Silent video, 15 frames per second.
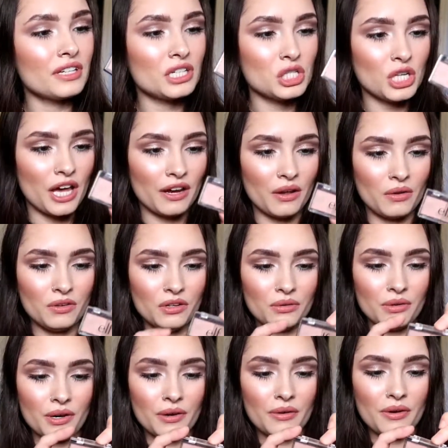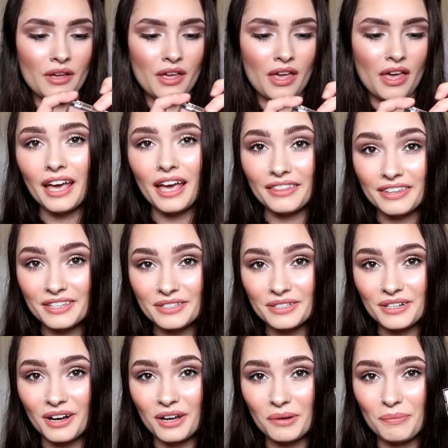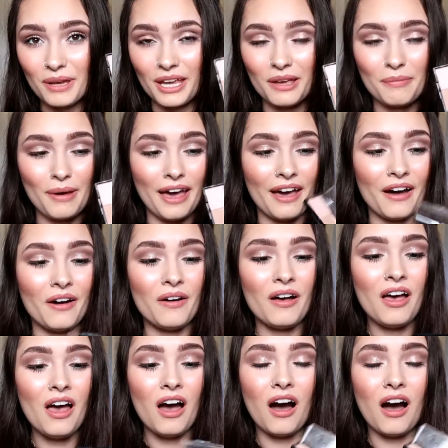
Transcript: shadow duo, and these are called Pink Pal.